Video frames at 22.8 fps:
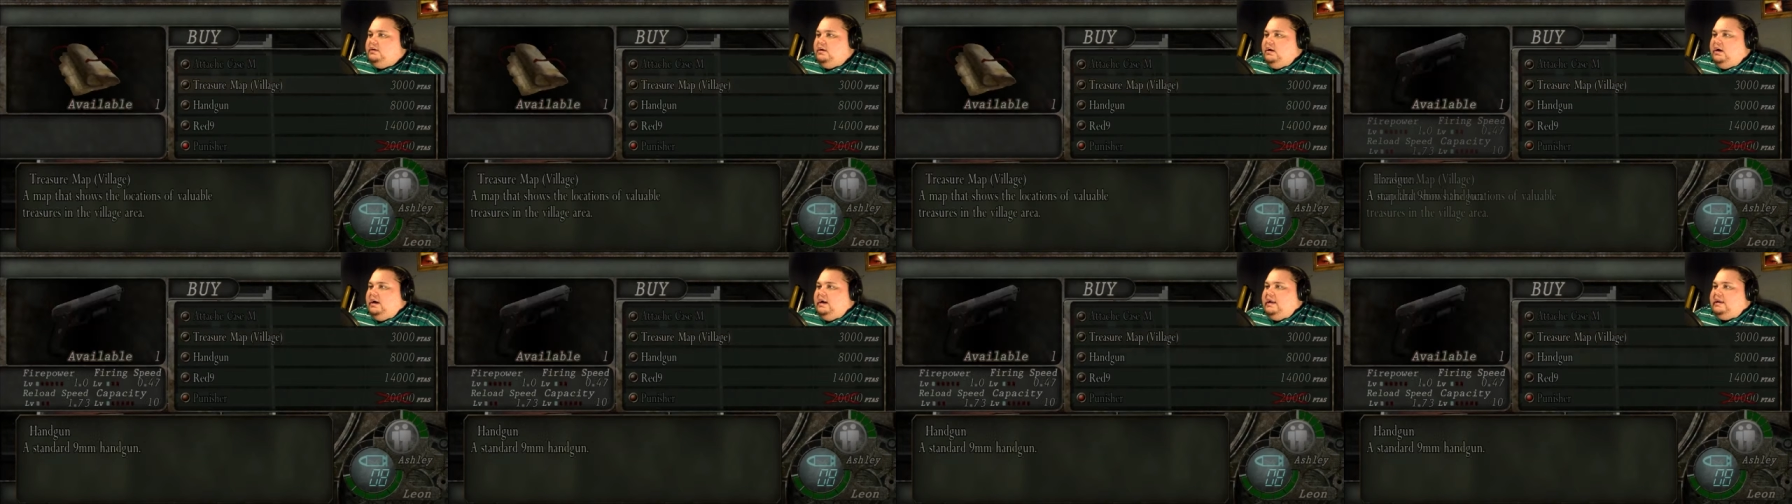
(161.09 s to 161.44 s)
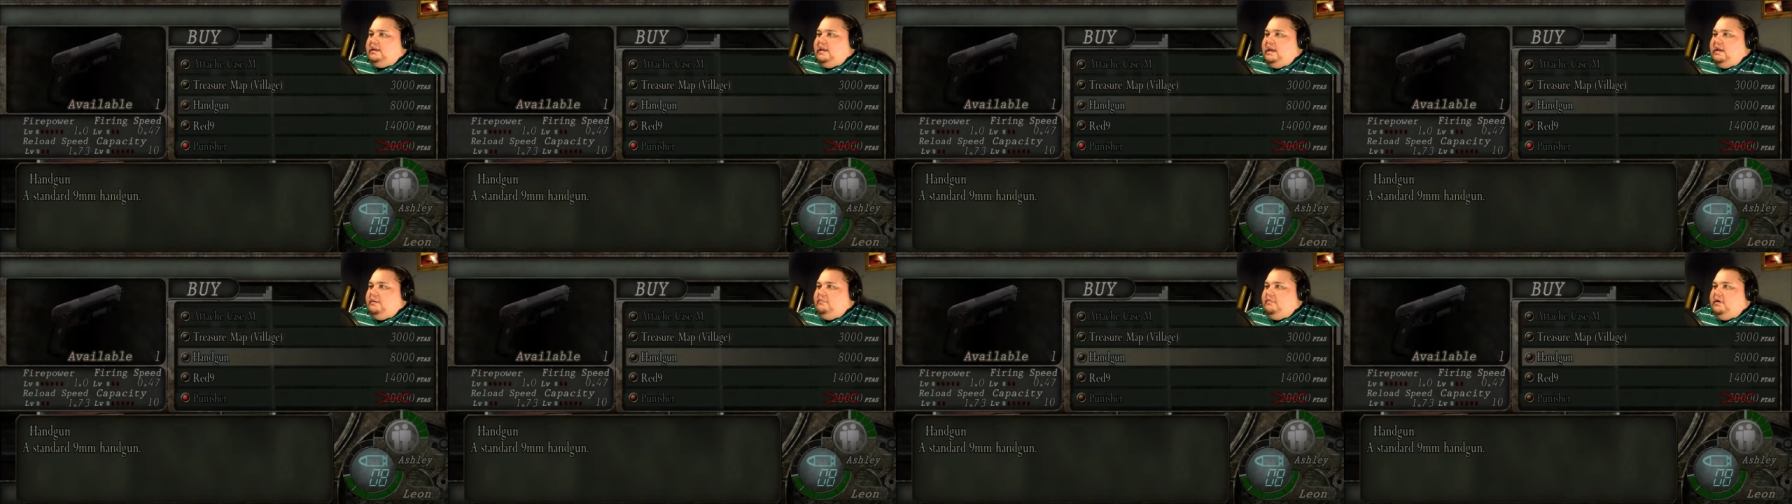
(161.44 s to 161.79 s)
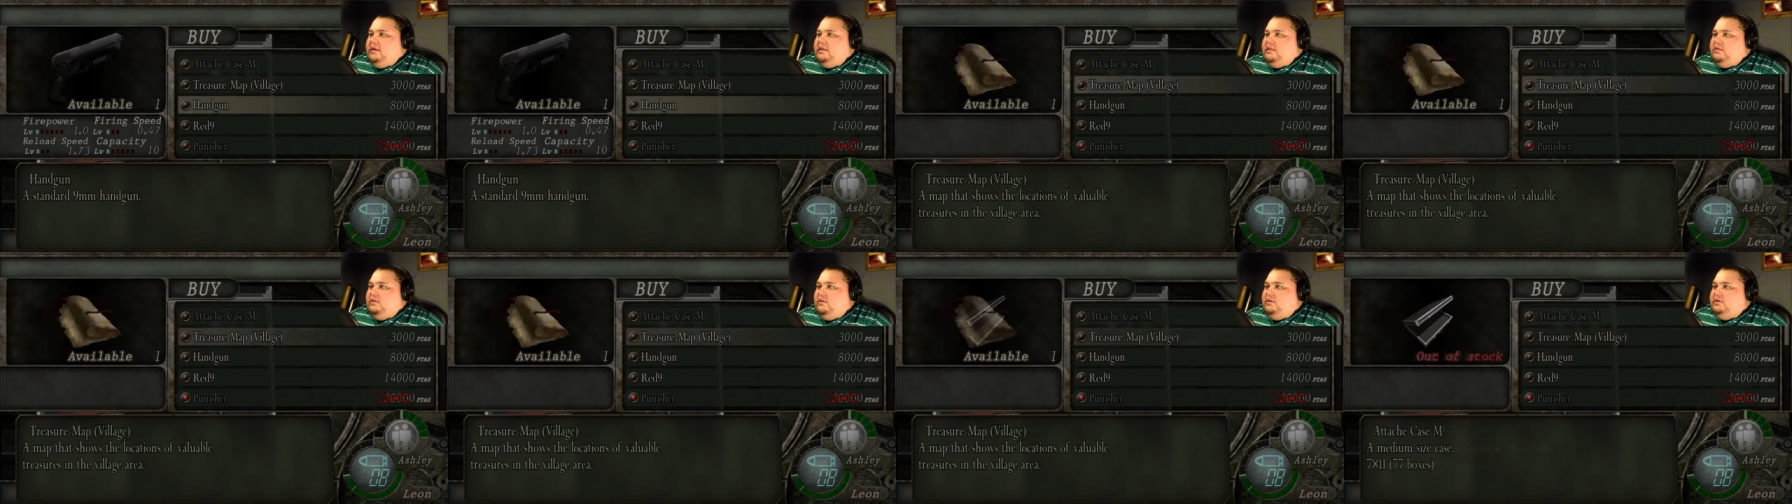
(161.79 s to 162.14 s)
Alright, I can't
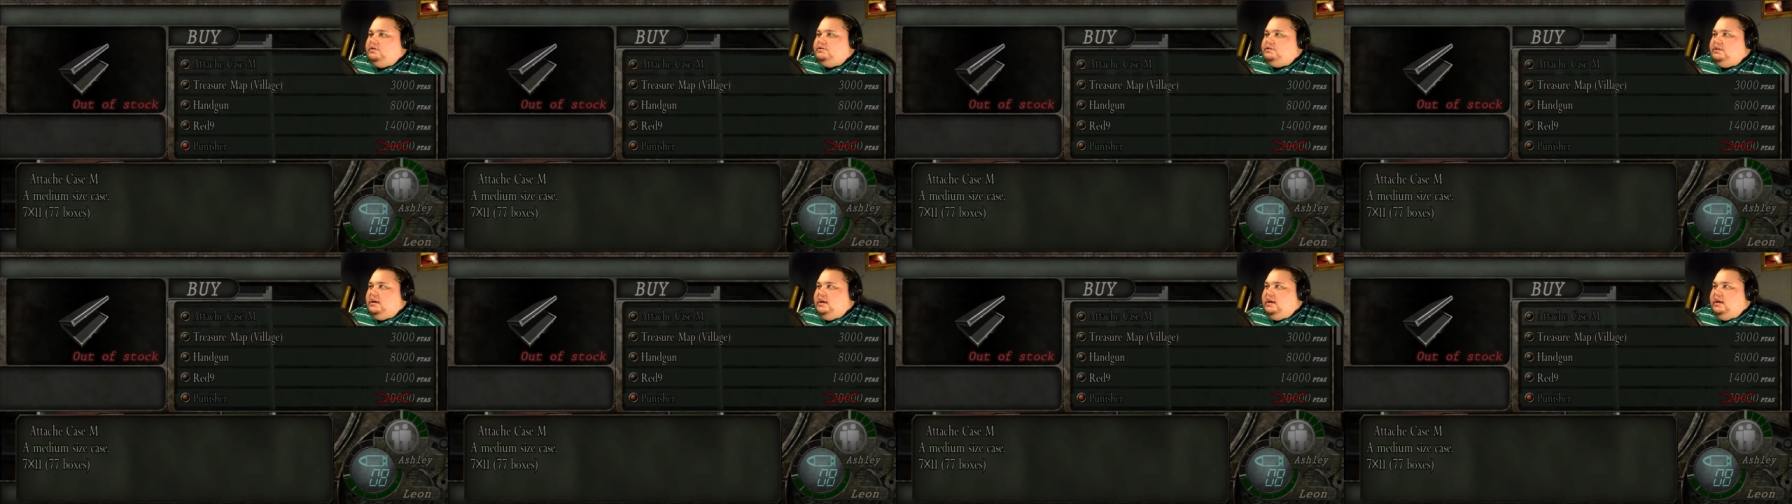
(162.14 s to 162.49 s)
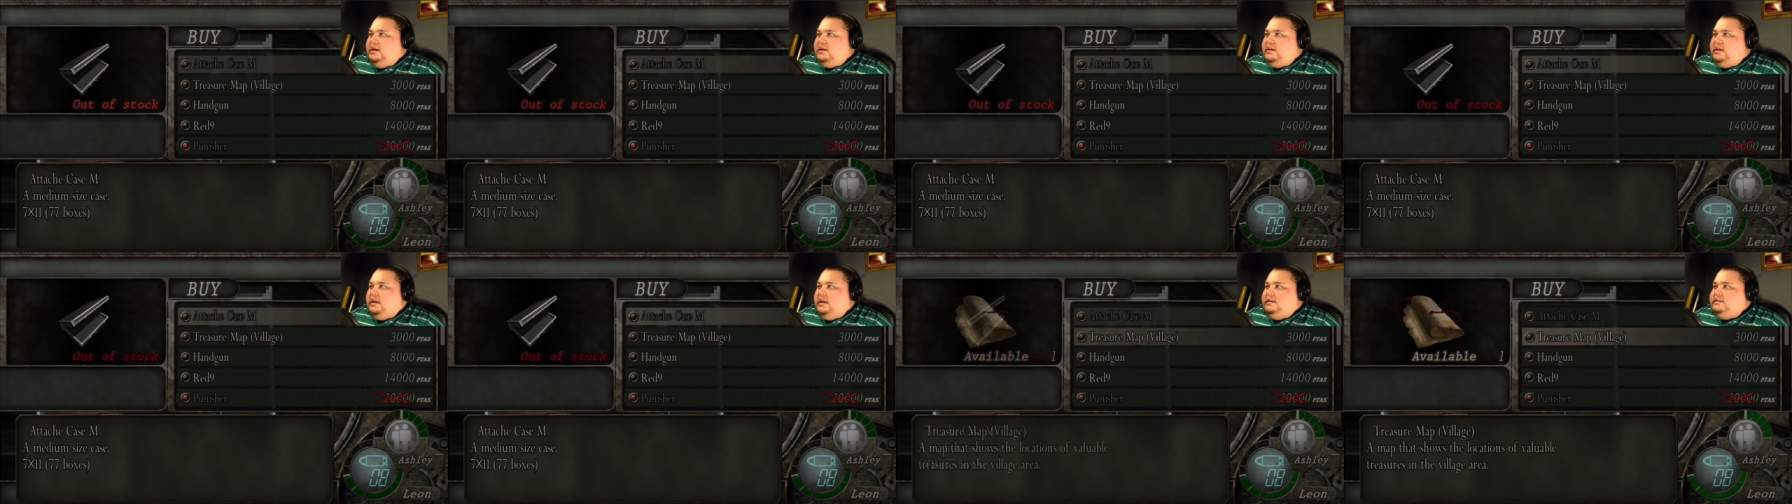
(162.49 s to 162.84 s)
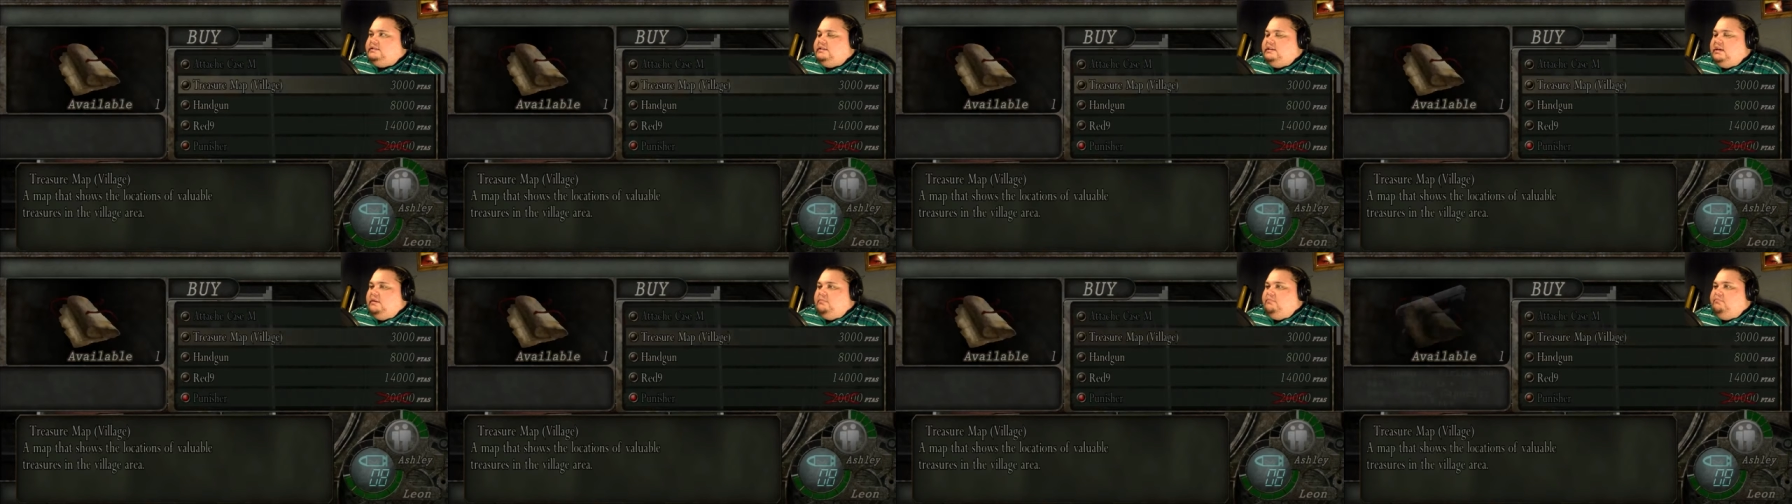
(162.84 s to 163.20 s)
buy the large uh,
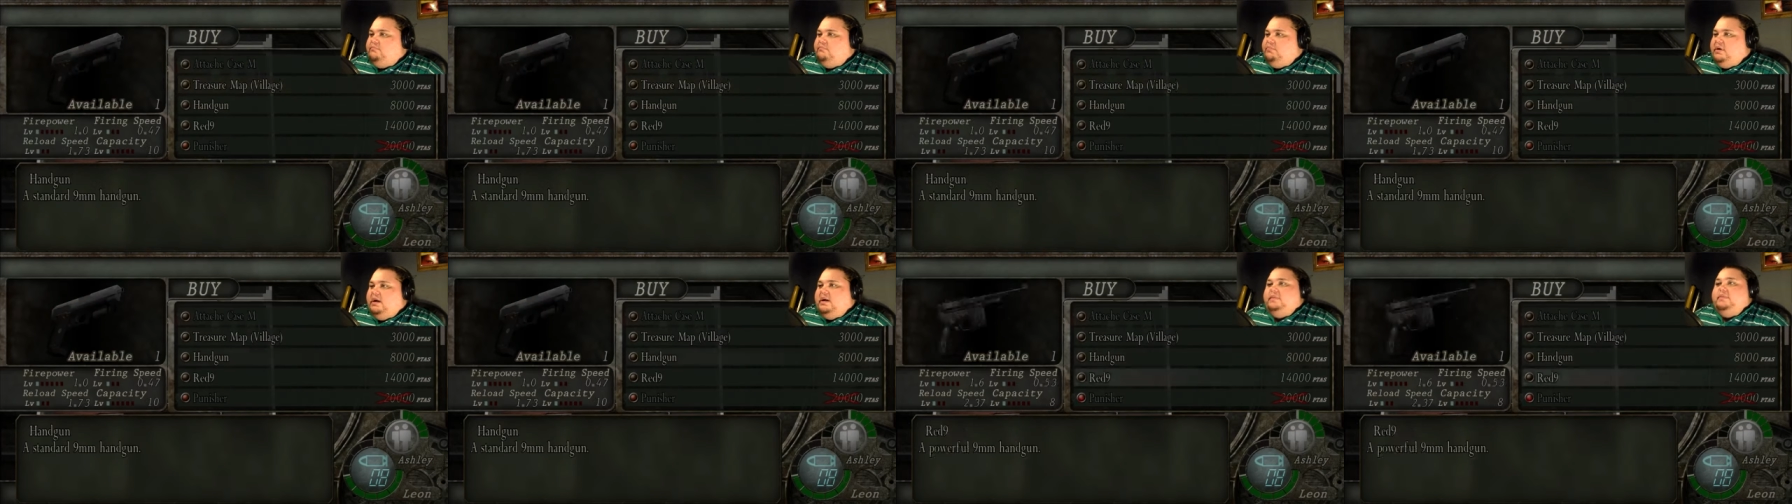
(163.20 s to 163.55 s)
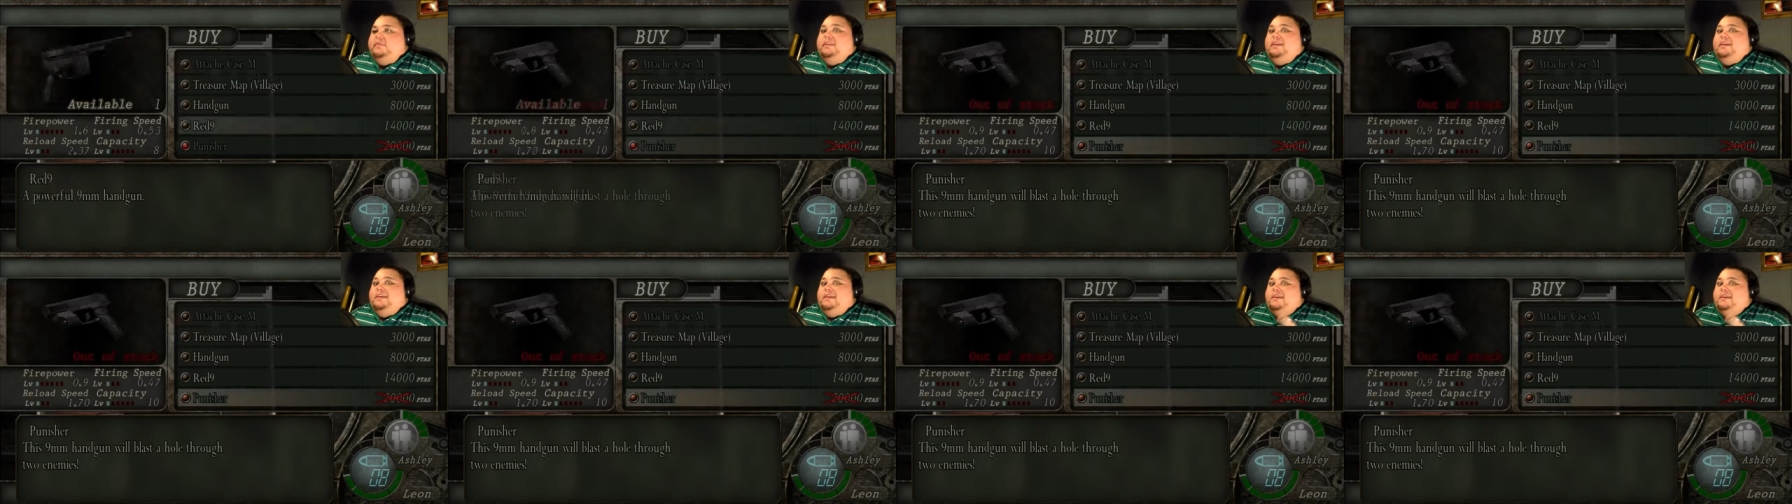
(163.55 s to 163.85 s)
case yet, but